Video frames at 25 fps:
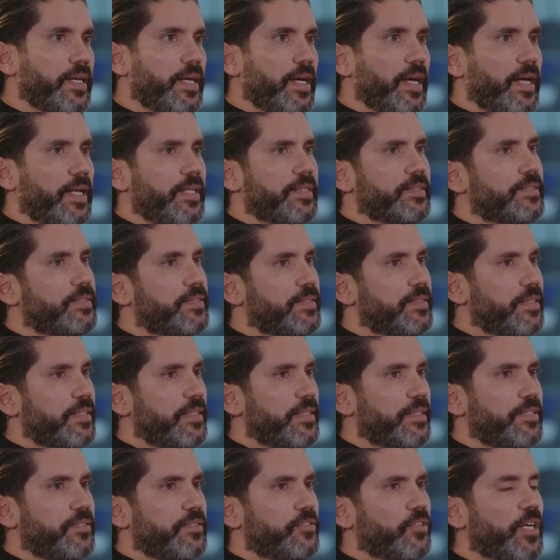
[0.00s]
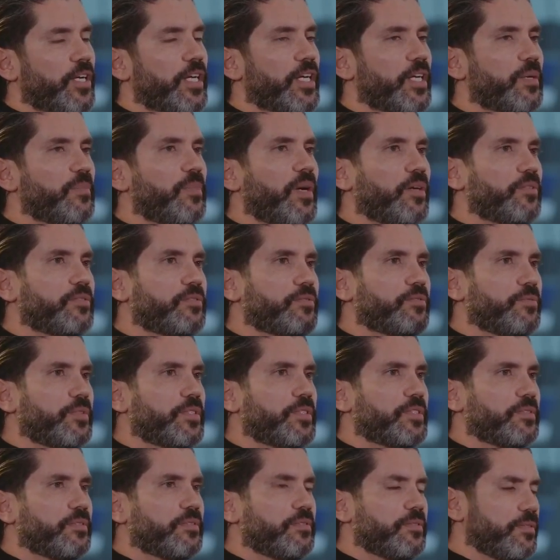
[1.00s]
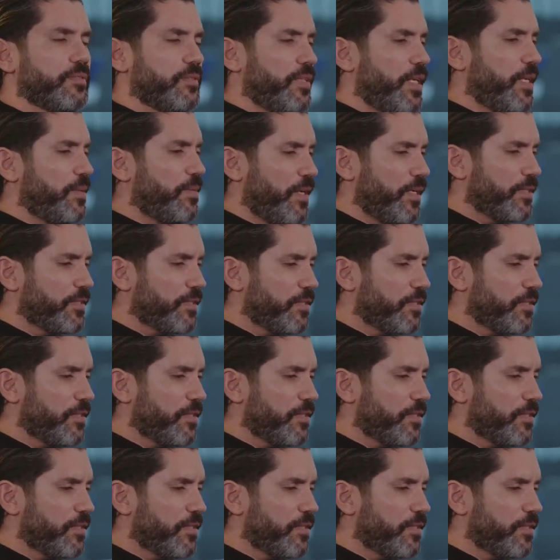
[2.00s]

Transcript: And talking about, I